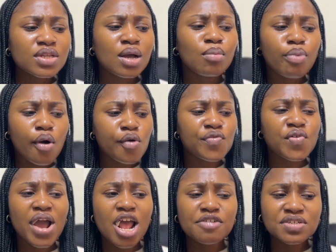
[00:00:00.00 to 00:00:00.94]
but
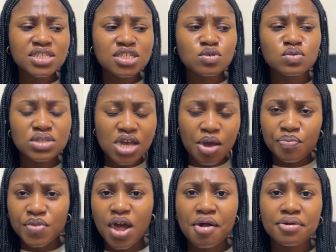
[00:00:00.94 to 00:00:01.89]
for every single
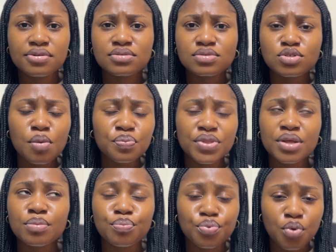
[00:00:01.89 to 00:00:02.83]
time that
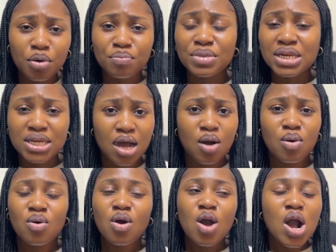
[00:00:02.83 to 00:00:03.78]
something brought me
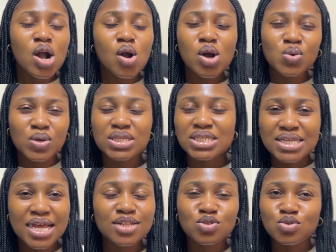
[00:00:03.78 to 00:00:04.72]
down, God was
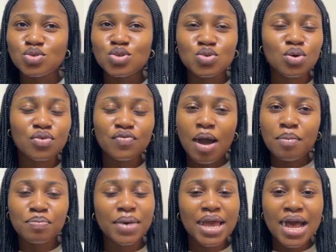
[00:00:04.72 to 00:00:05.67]
there to, you know,
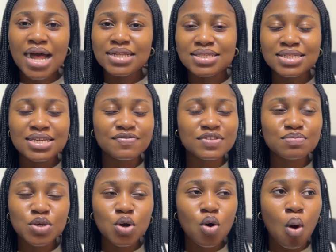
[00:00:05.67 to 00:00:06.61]
grab my hands,
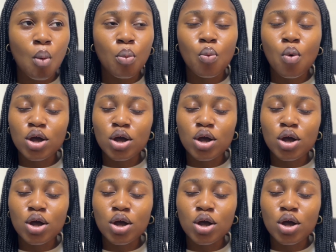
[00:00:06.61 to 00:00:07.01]
lift me up,